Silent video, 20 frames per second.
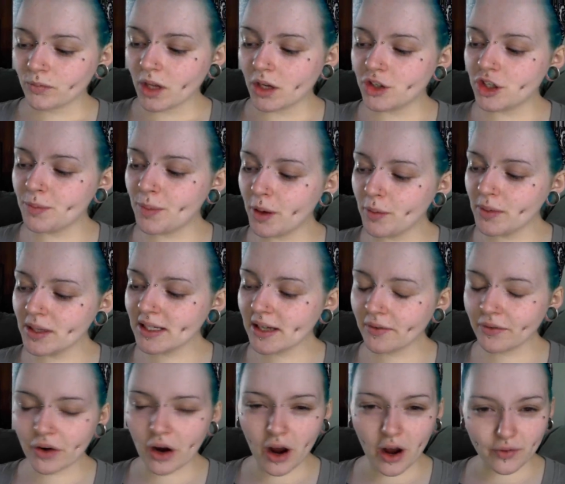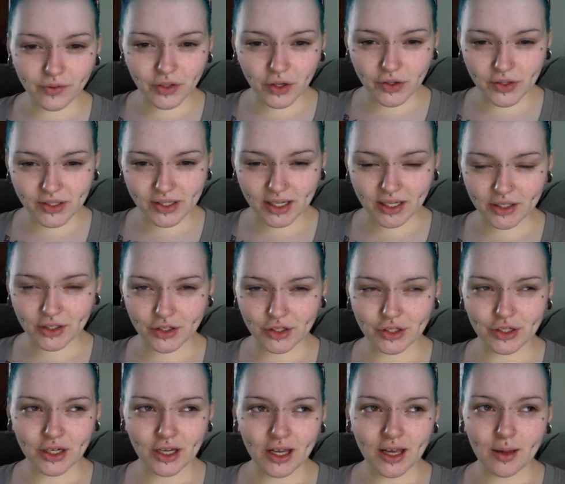She put me down for a half
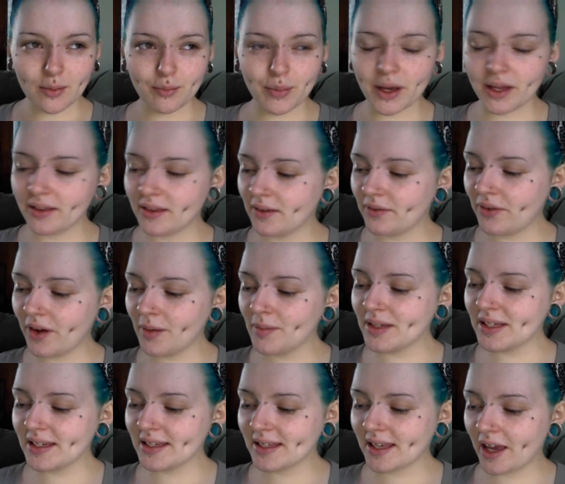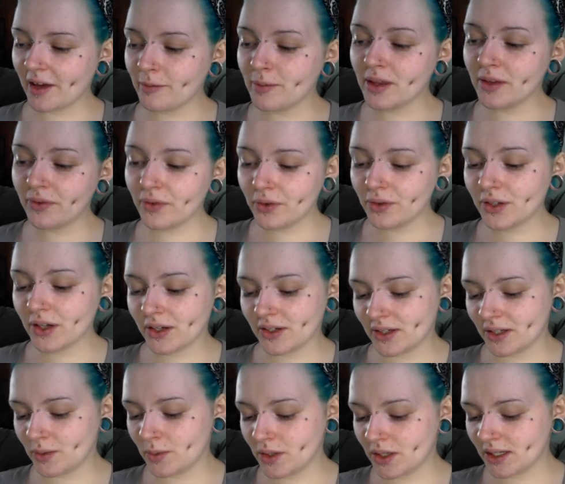dosage, but the pharmacist gave me the full
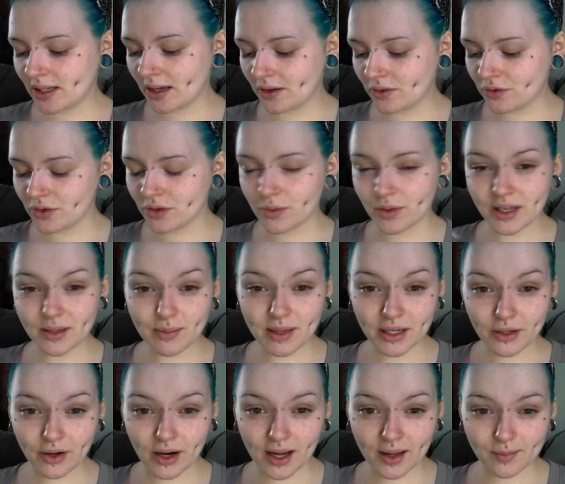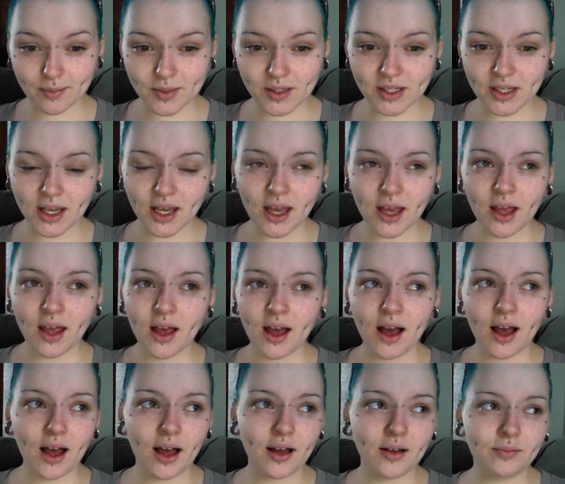dosage, which is
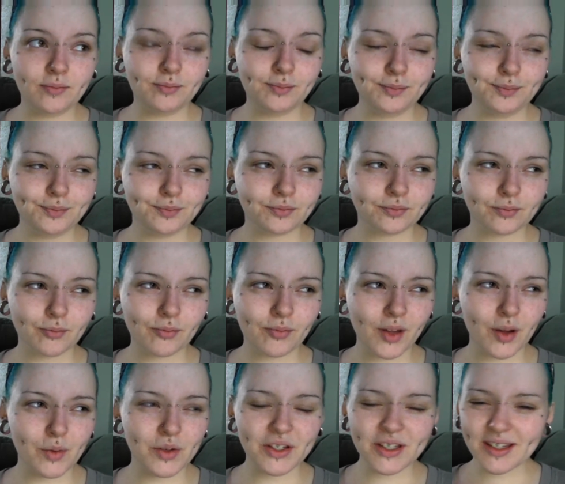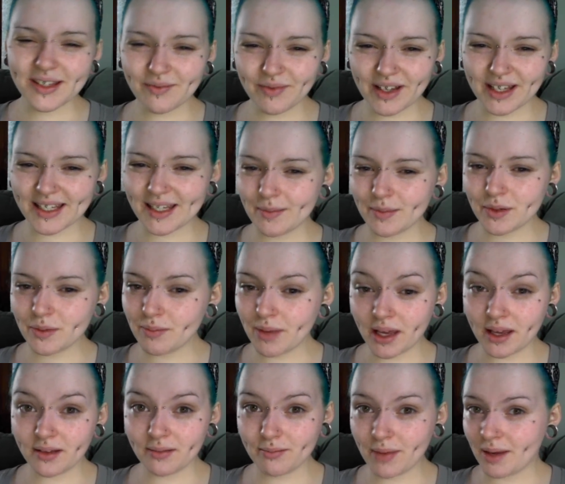120mg, which doesn't really seem to
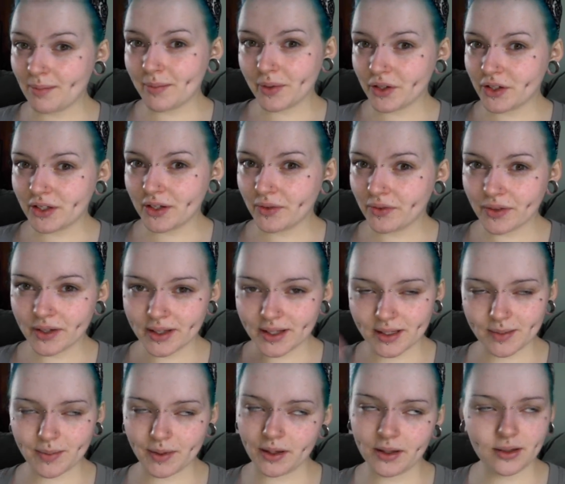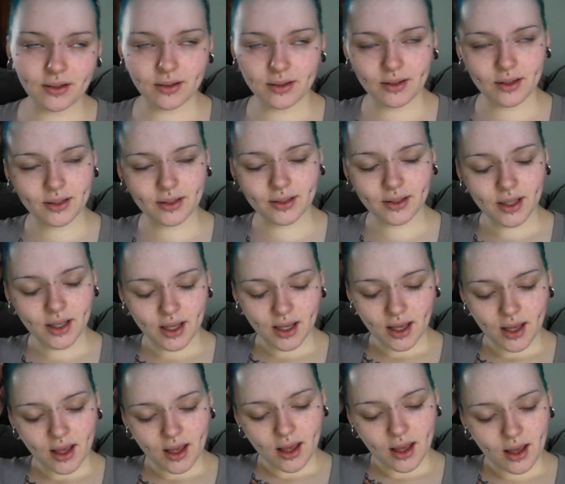made much difference, but, you know.
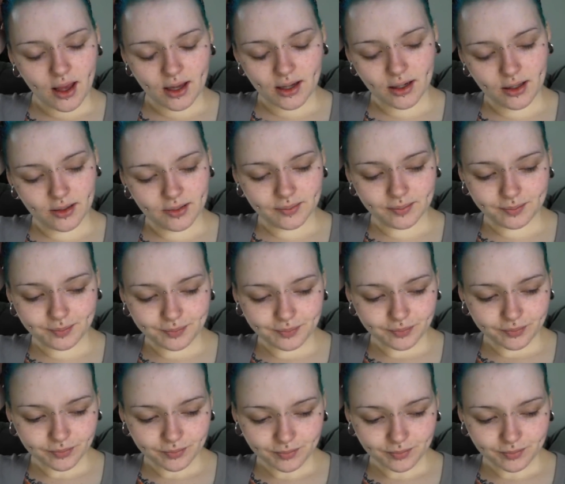And